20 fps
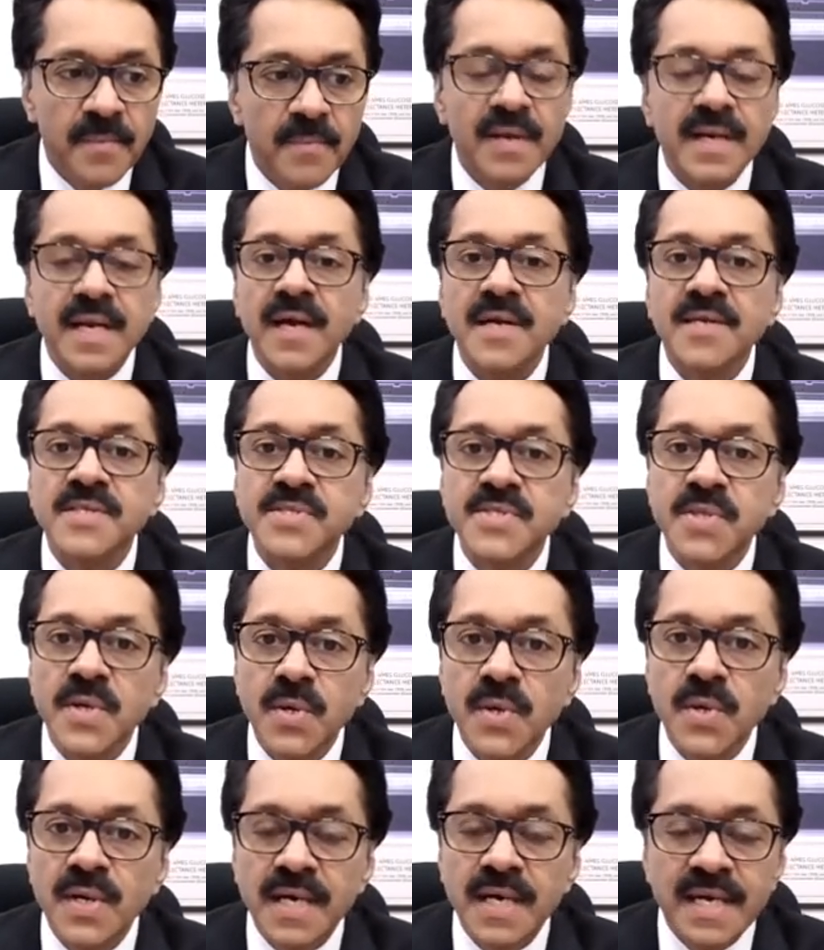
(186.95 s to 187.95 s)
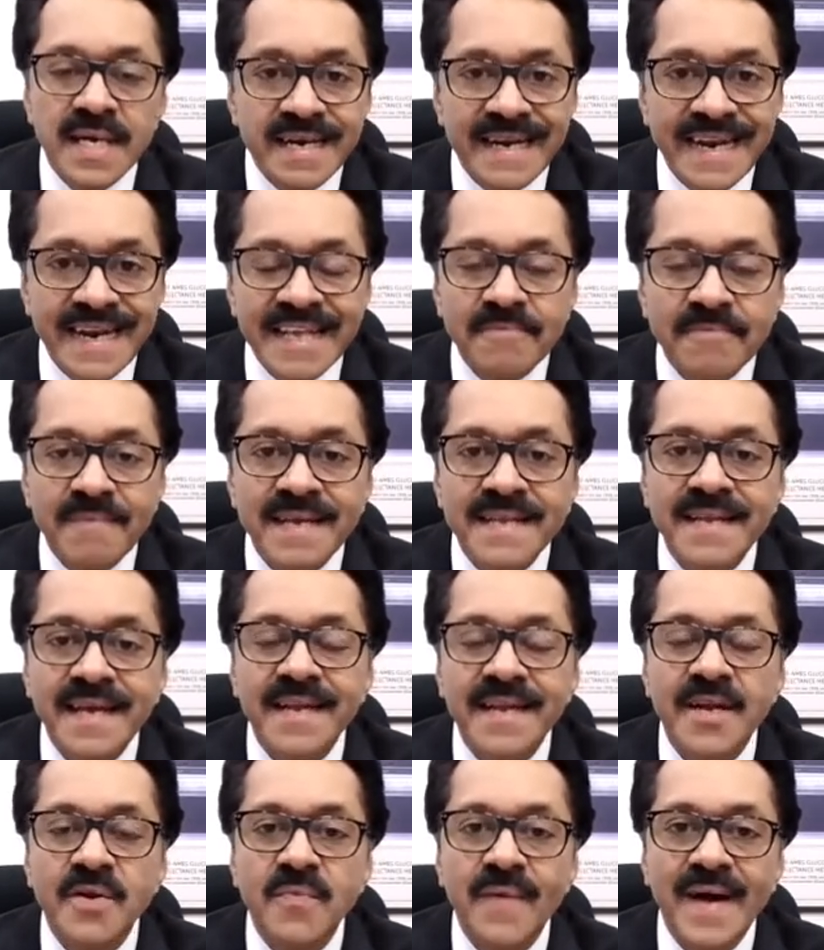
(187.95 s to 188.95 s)
but also treatment
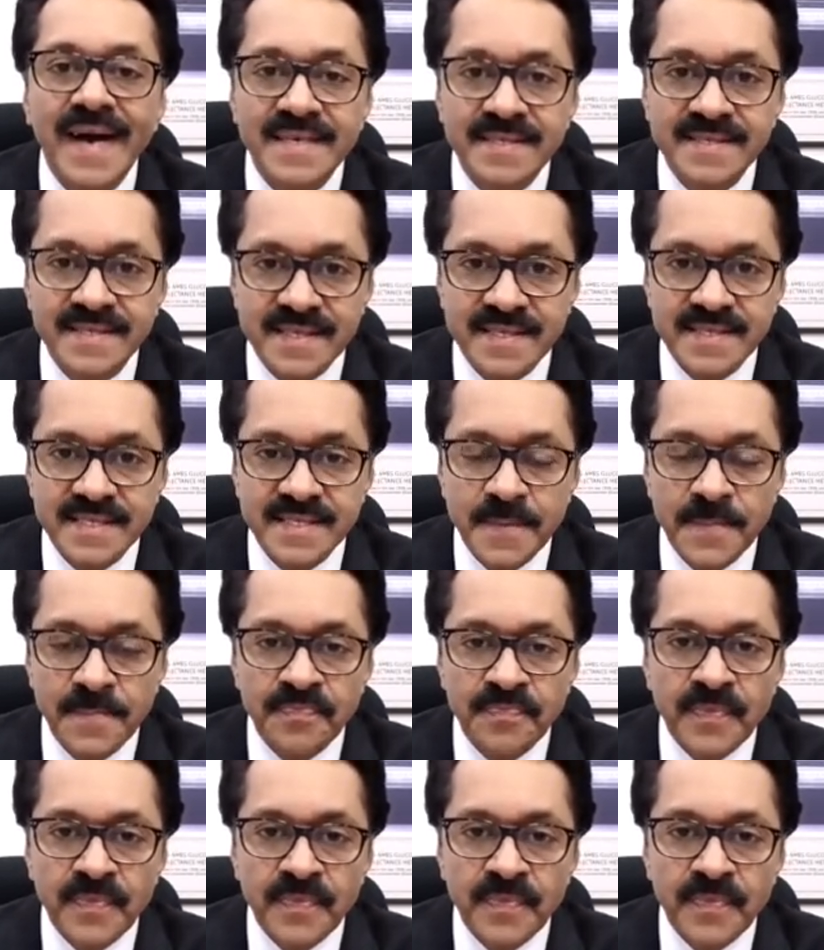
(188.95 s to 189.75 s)
and advices